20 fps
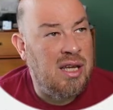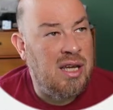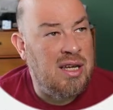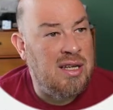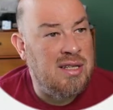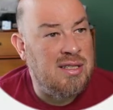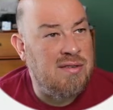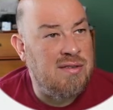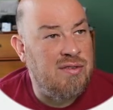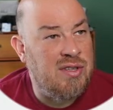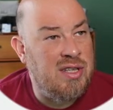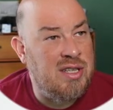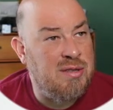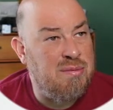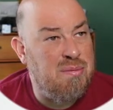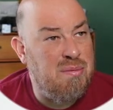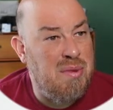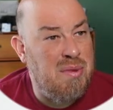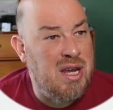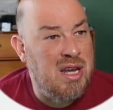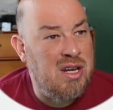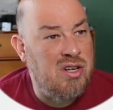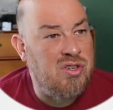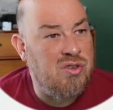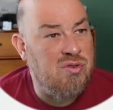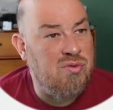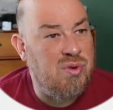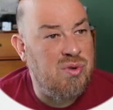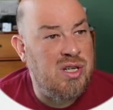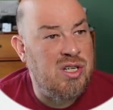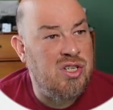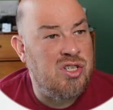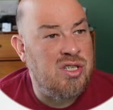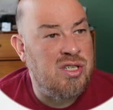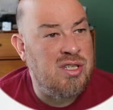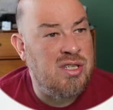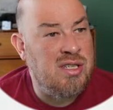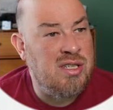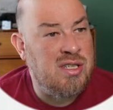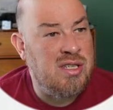of these major
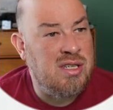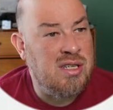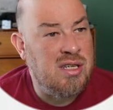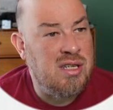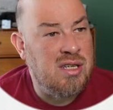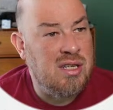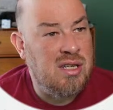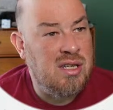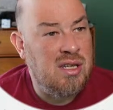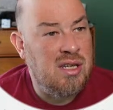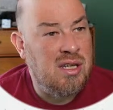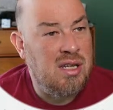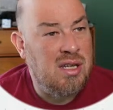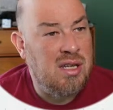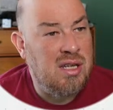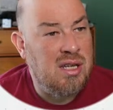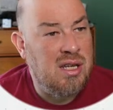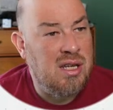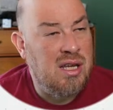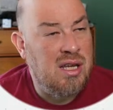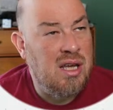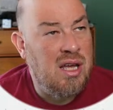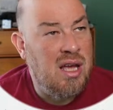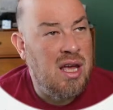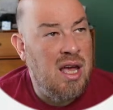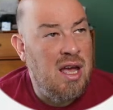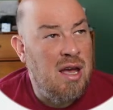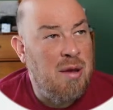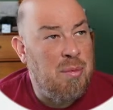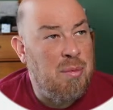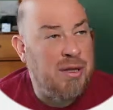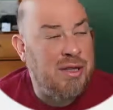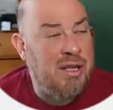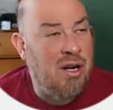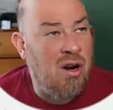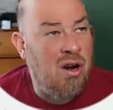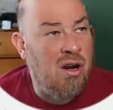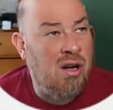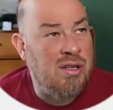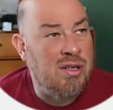regions, but
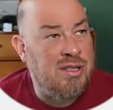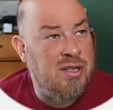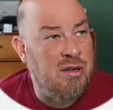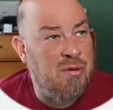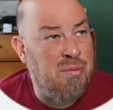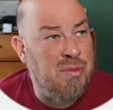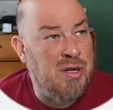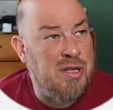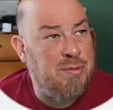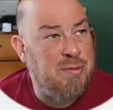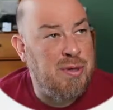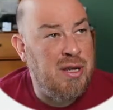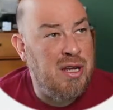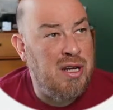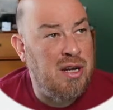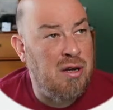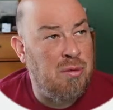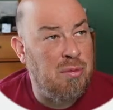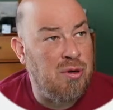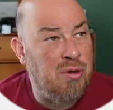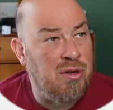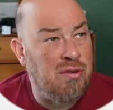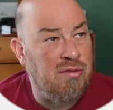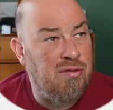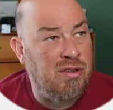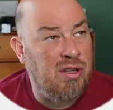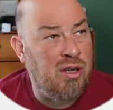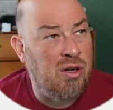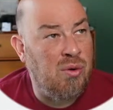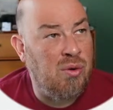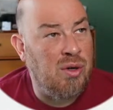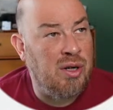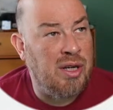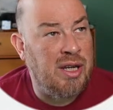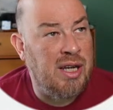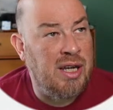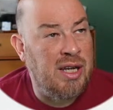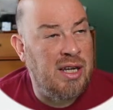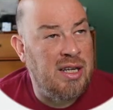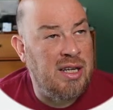there also must be a number of lower
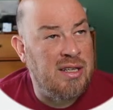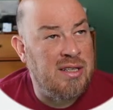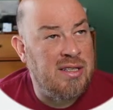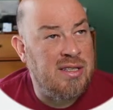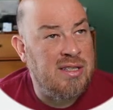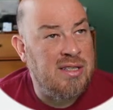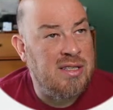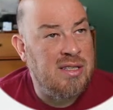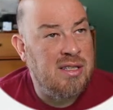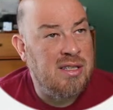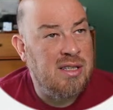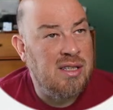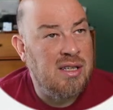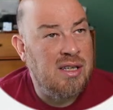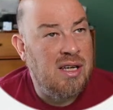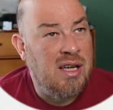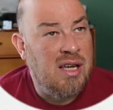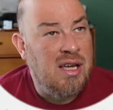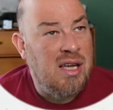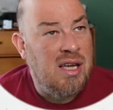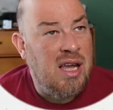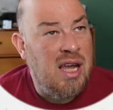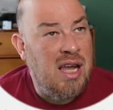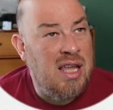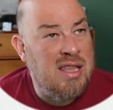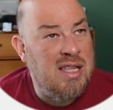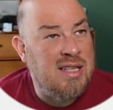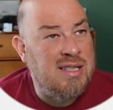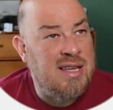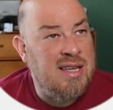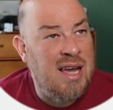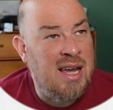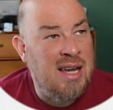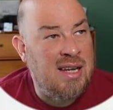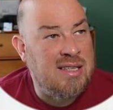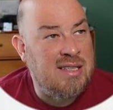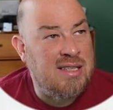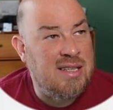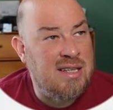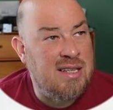kings. In the
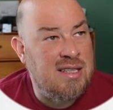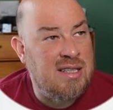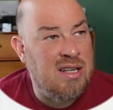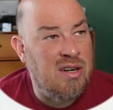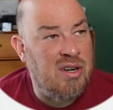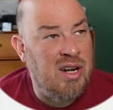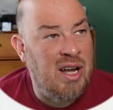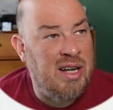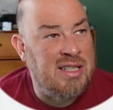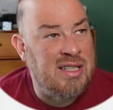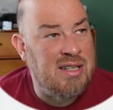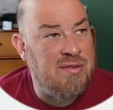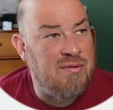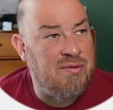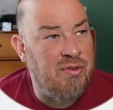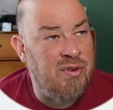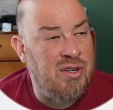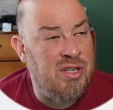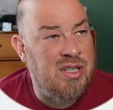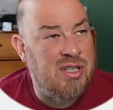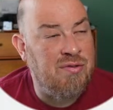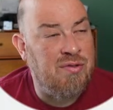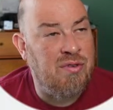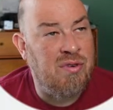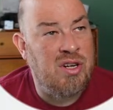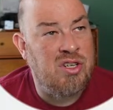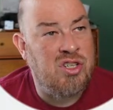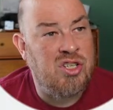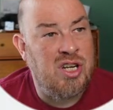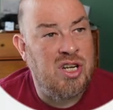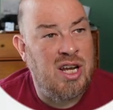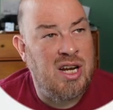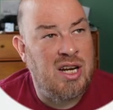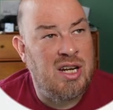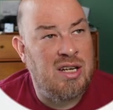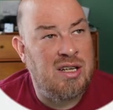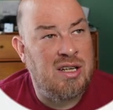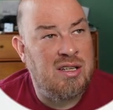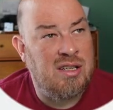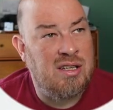text, they're not
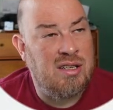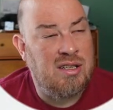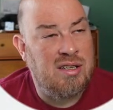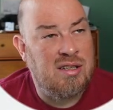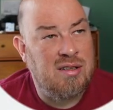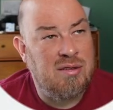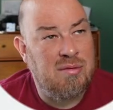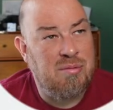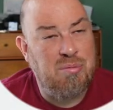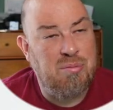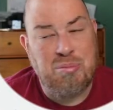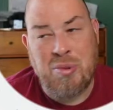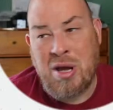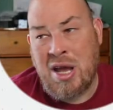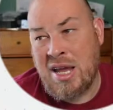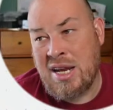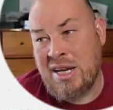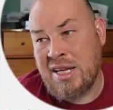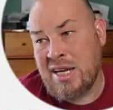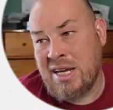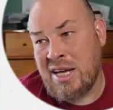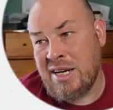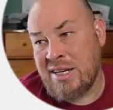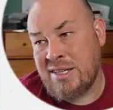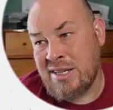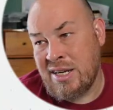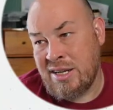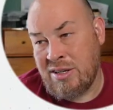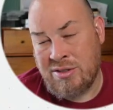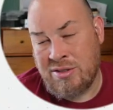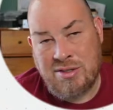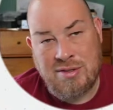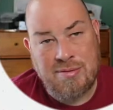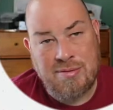differentiated by any kind of titles.